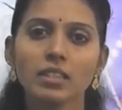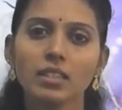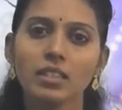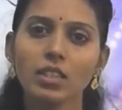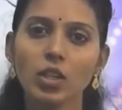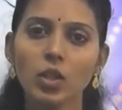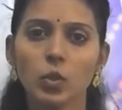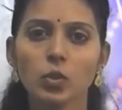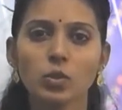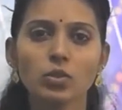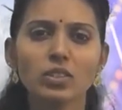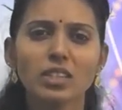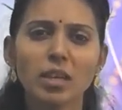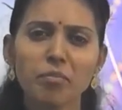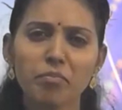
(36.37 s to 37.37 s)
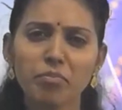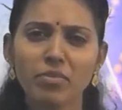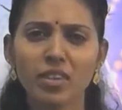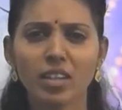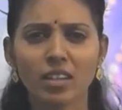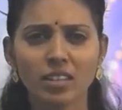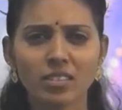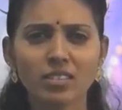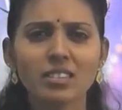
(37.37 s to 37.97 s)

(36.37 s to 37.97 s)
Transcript: Here also something,